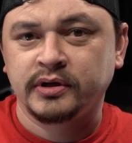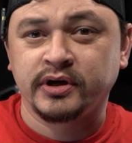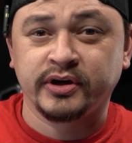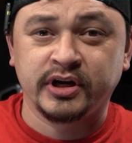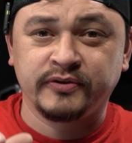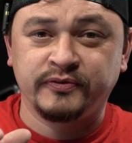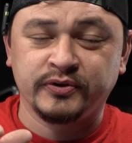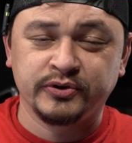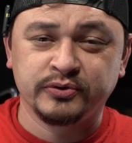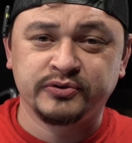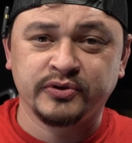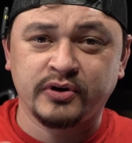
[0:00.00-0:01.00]
again, if you're
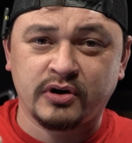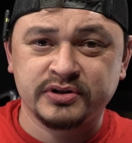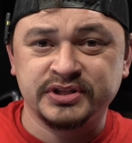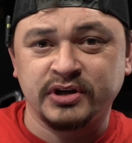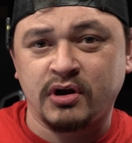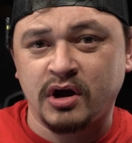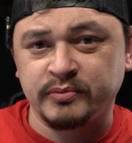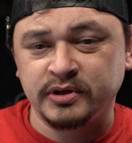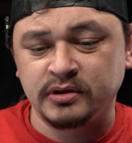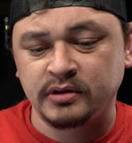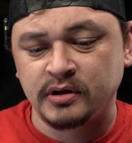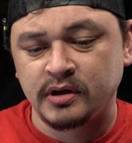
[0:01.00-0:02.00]
new to the RC
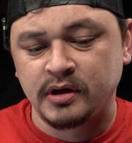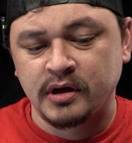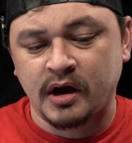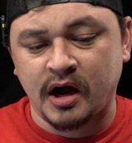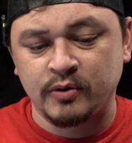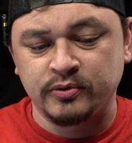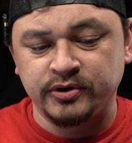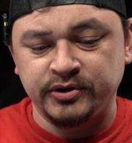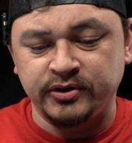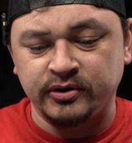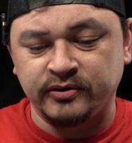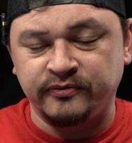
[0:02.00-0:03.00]
hobby, I
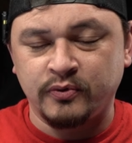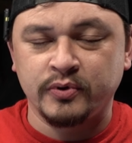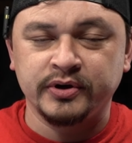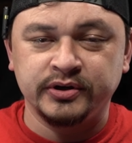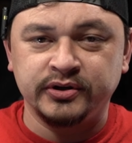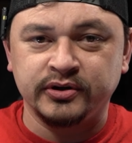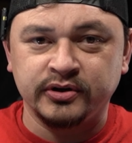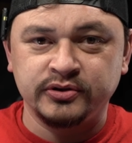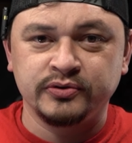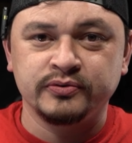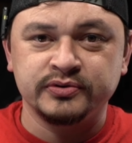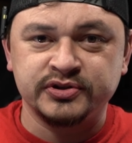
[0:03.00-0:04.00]
would avoid a
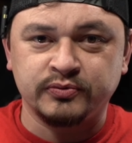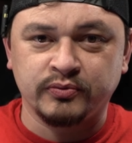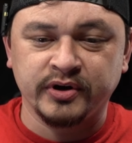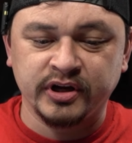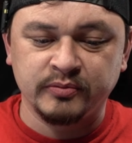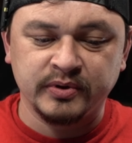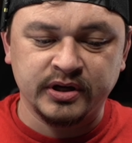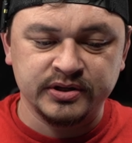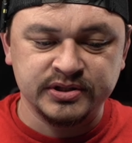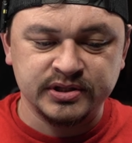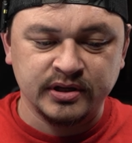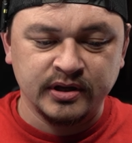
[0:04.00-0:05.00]
used rig
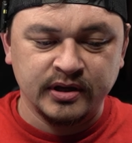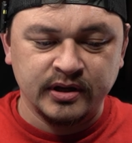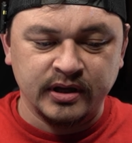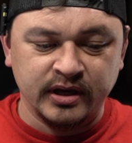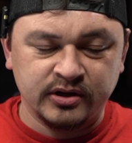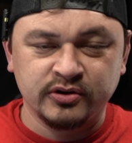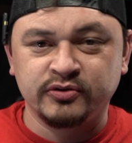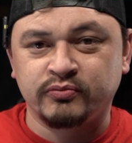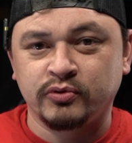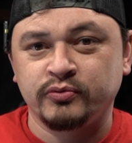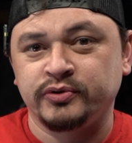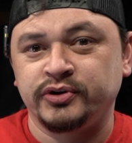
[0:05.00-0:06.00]
because it could
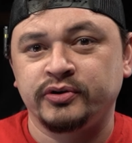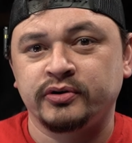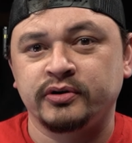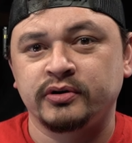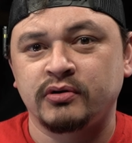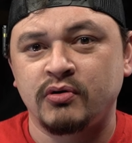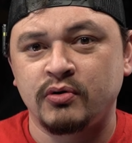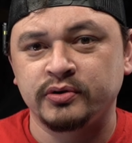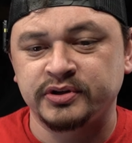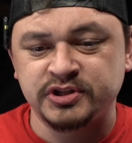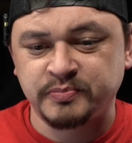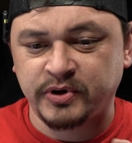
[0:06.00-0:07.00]
ruin your whole
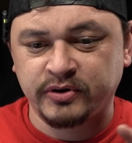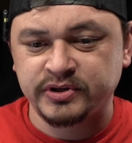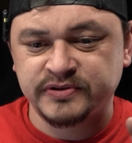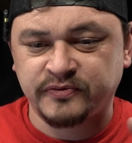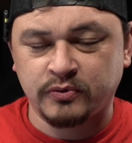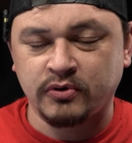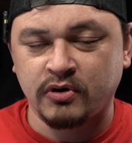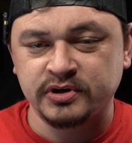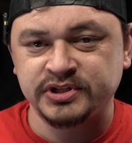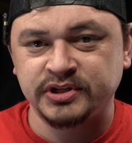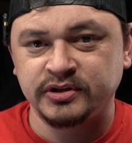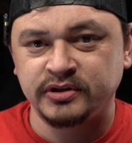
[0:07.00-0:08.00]
experience for
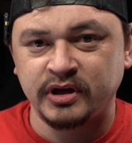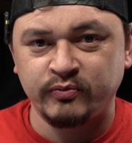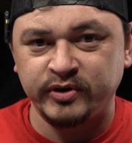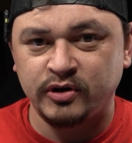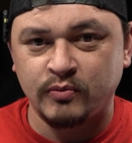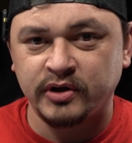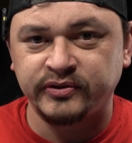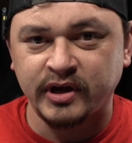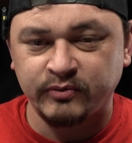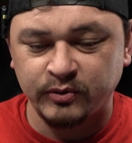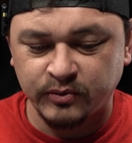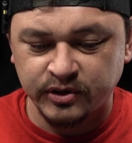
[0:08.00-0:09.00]
RC, and we don't want that.
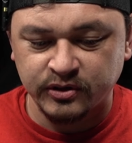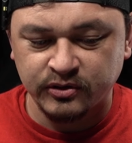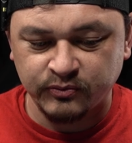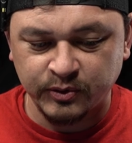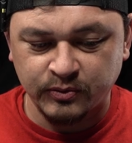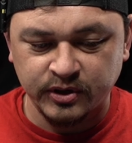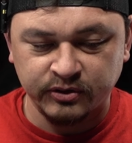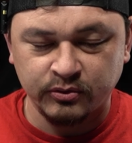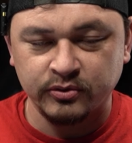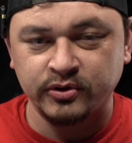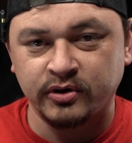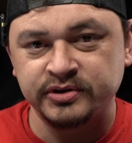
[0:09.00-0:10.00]
We want to
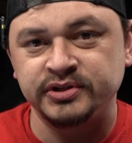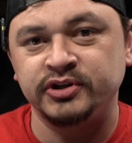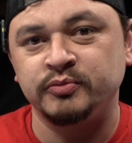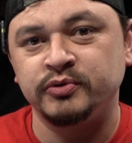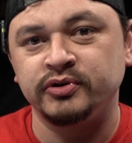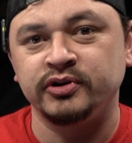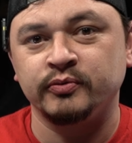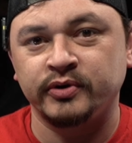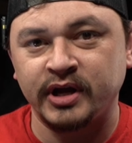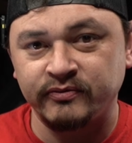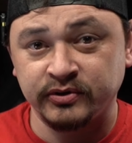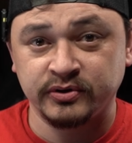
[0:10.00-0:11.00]
grow the RC community. You want to
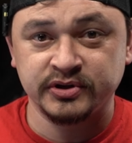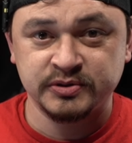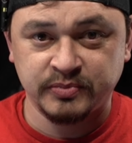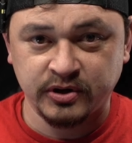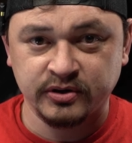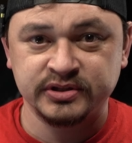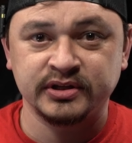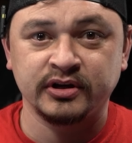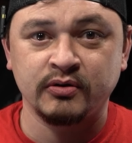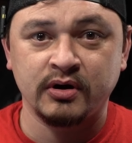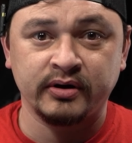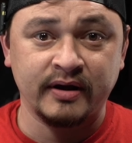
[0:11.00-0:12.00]
have a good experience and
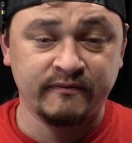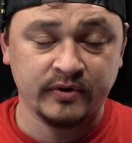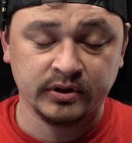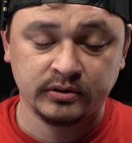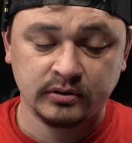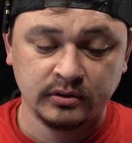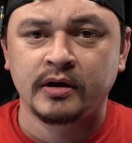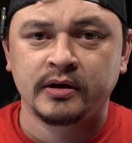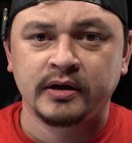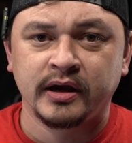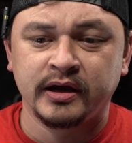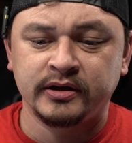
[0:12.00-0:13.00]
go out and have fun.
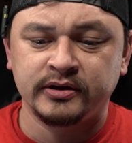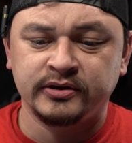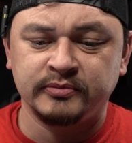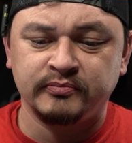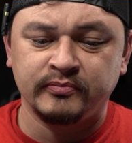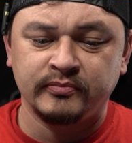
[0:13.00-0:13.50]
And